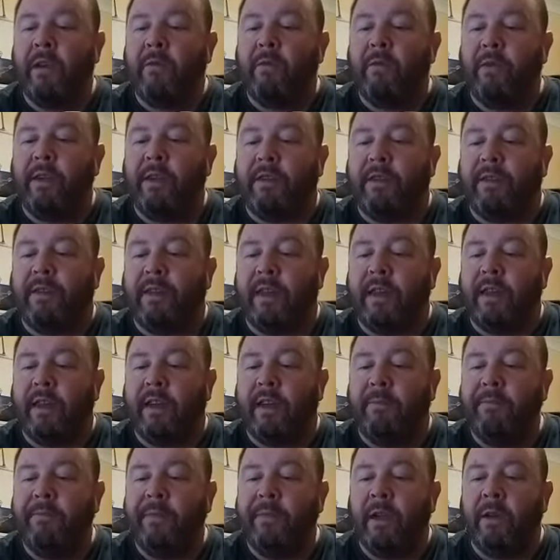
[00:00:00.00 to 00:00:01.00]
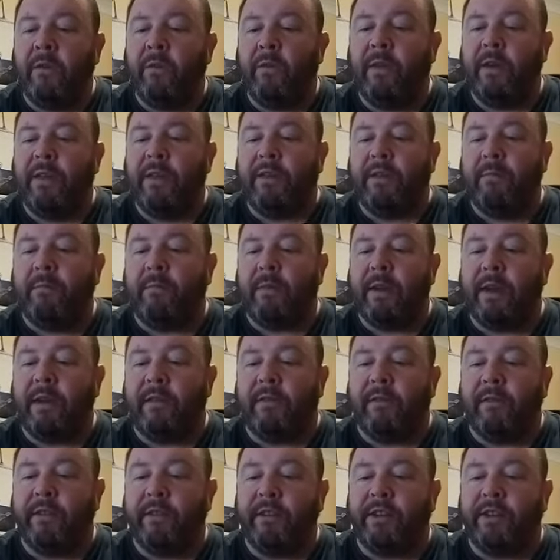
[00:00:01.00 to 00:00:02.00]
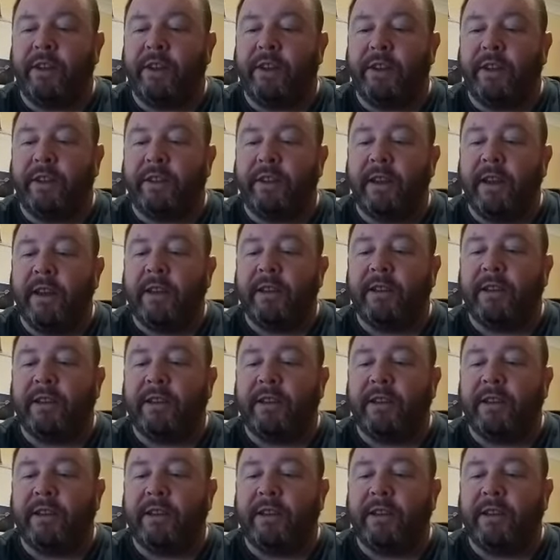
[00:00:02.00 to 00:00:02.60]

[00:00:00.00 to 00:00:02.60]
with the beer and the cheese.